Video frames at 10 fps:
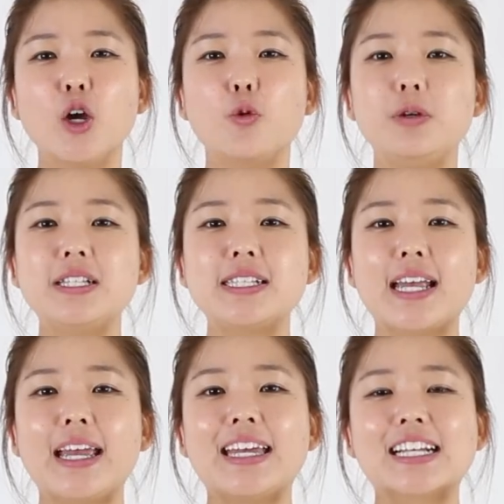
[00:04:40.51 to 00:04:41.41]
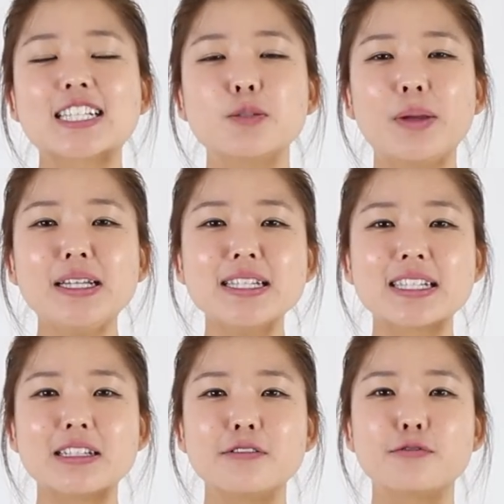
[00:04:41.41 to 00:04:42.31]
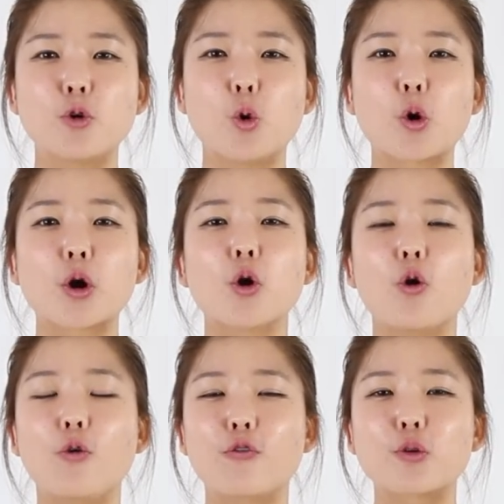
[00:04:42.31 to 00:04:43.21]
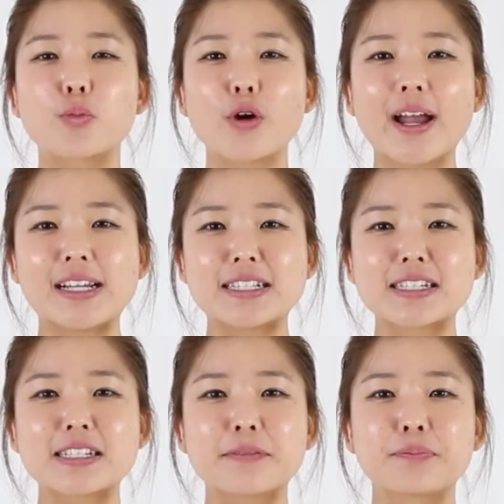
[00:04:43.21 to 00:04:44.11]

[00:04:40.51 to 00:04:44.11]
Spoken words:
we say expensive or overpriced.